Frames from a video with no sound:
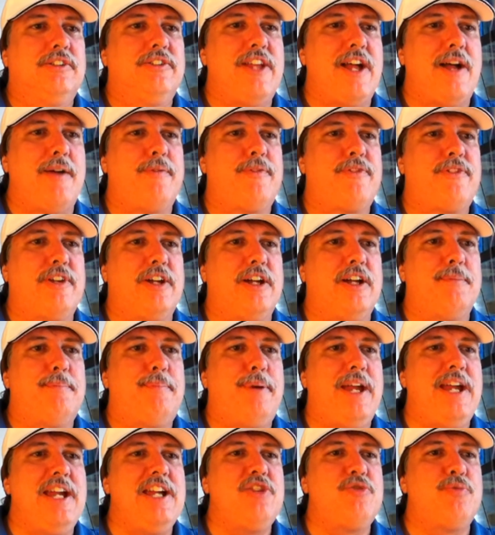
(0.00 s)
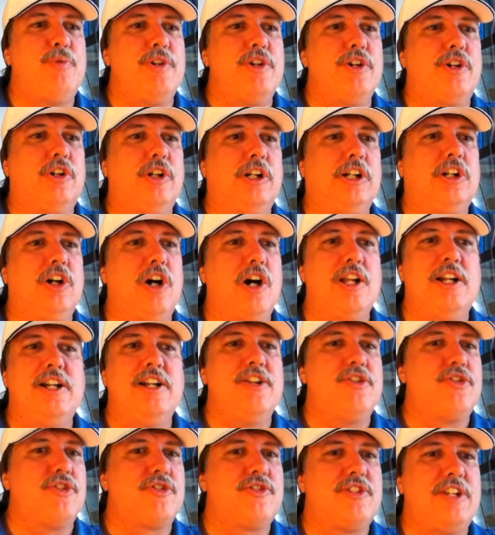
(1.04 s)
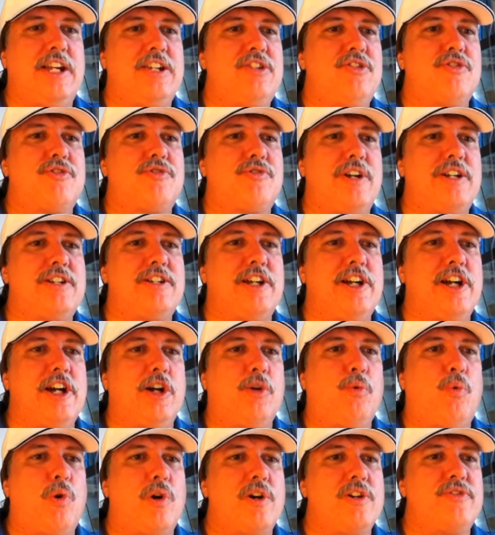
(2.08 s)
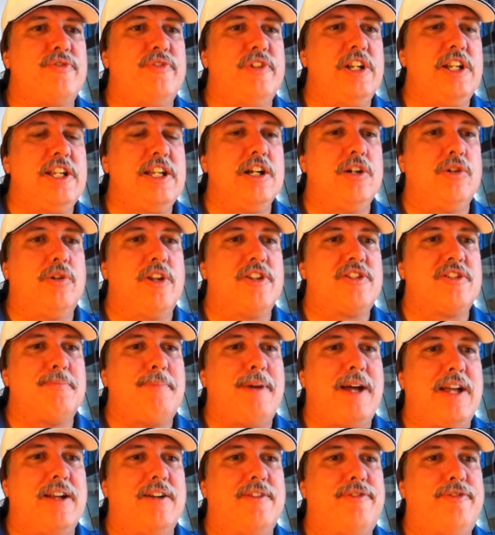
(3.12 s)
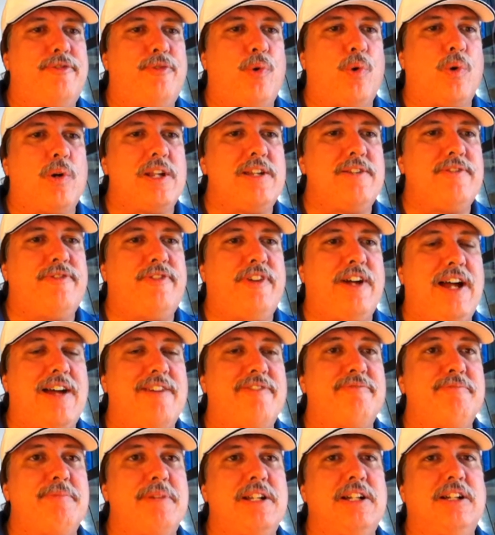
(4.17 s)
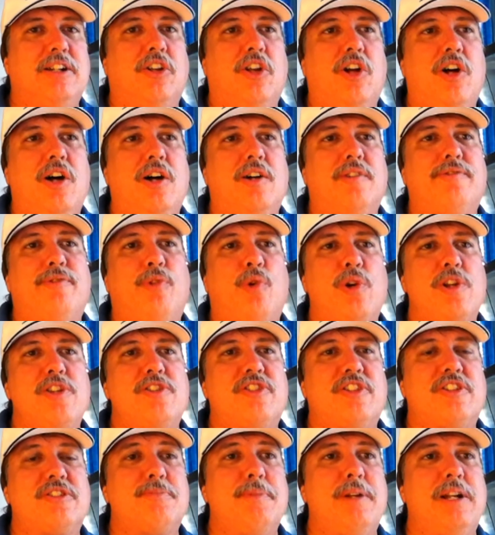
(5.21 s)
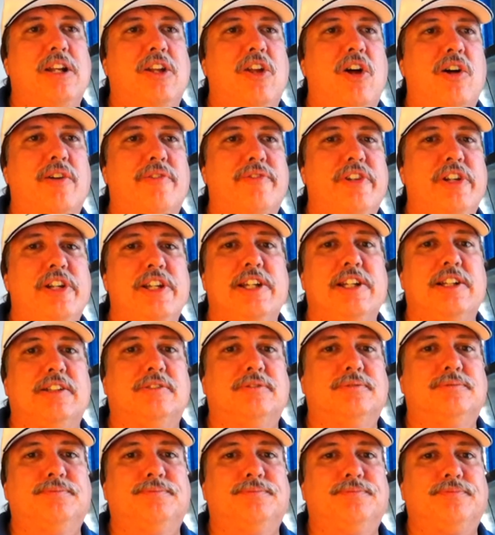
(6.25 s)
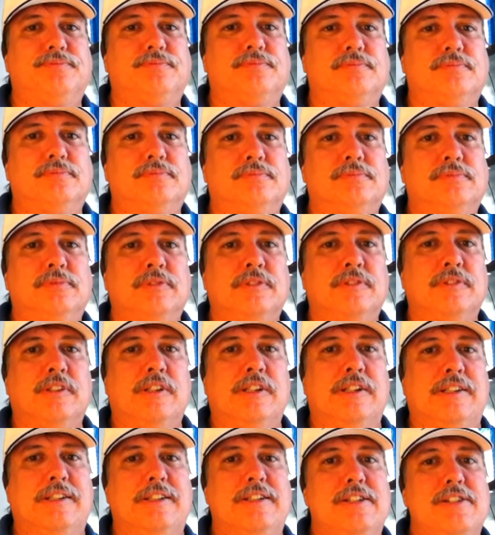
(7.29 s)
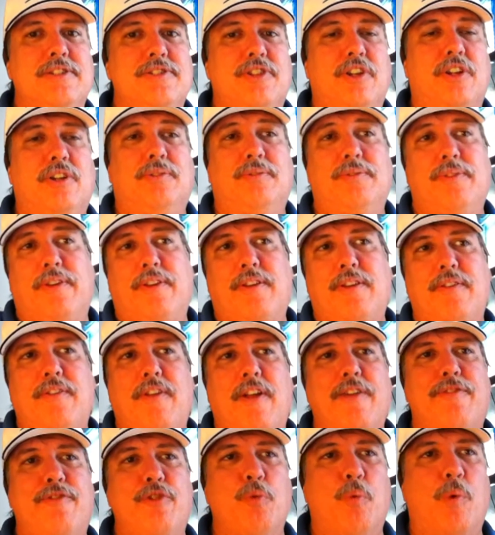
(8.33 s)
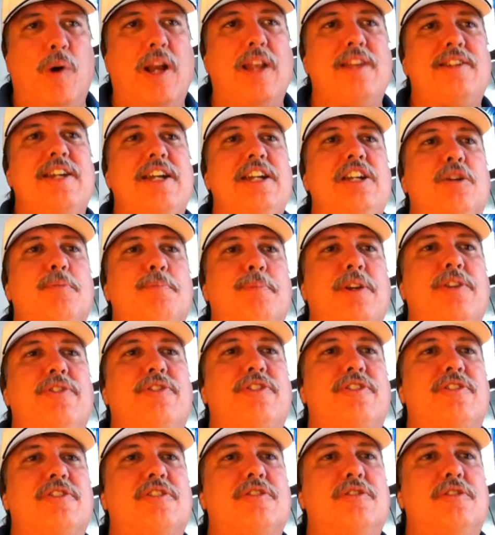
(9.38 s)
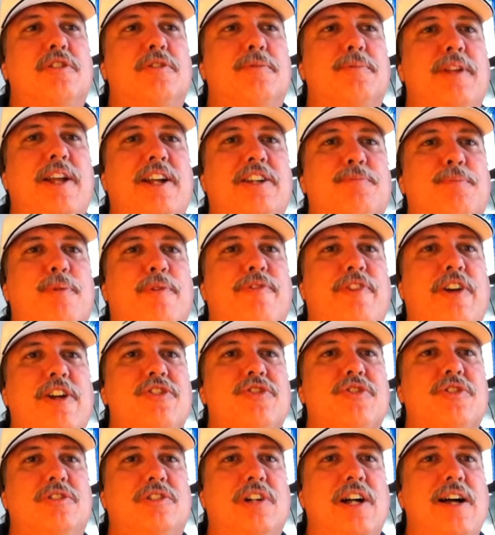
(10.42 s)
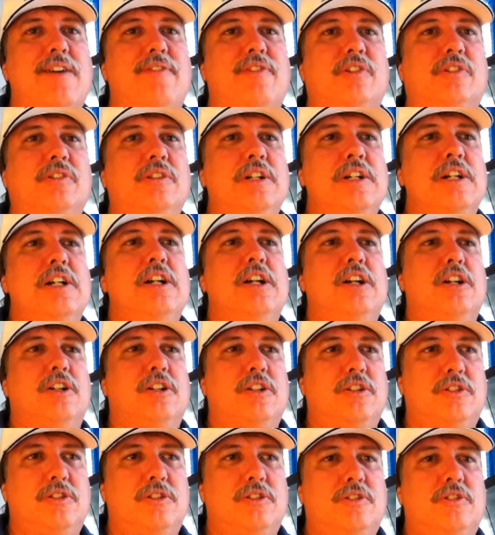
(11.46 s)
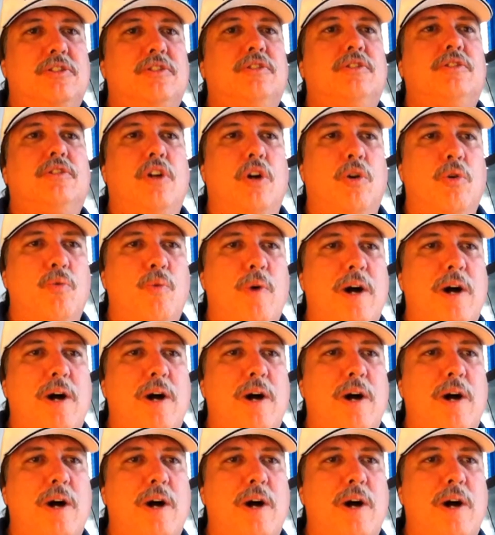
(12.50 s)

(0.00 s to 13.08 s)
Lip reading: that page. When you click on it, it just takes you straight to Eric Worre's video, and it's about a 46-minute long video. So if you want to take your business to the next professional level, go